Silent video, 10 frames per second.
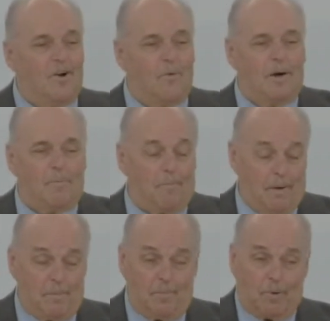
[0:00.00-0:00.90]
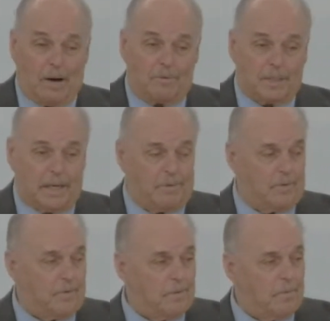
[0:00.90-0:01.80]
Well, remember in Proverbs I gave
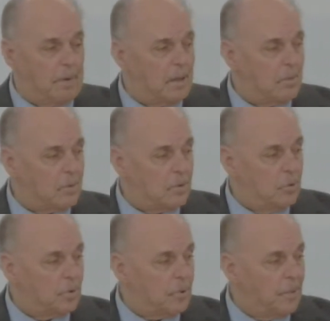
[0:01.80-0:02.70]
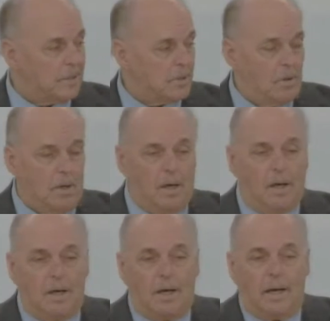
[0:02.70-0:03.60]
you about two or three weeks ago,
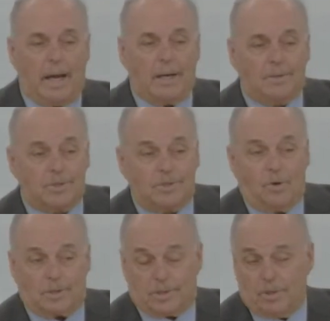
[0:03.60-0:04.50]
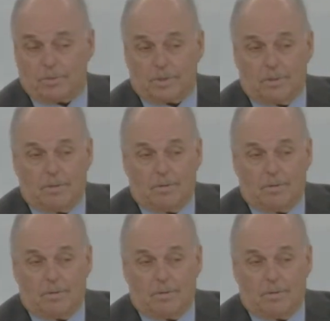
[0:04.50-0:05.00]
ignorance is no excuse.